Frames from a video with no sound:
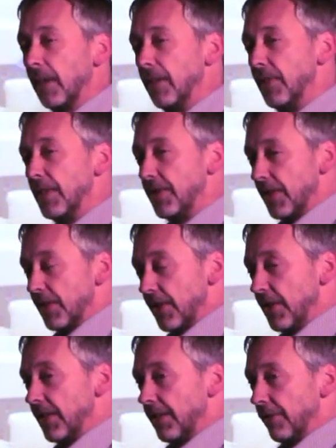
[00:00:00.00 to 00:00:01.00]
In these
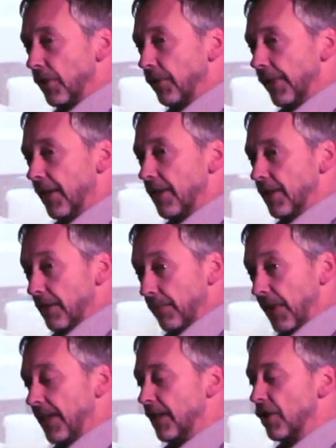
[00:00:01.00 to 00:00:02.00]
diseases of old age, the
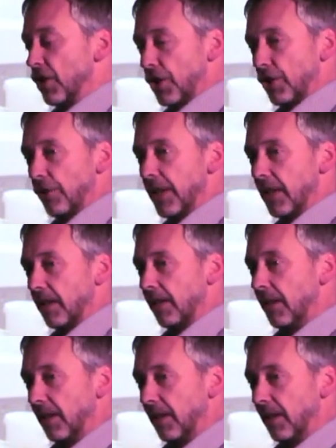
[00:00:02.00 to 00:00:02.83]
brain can shrink,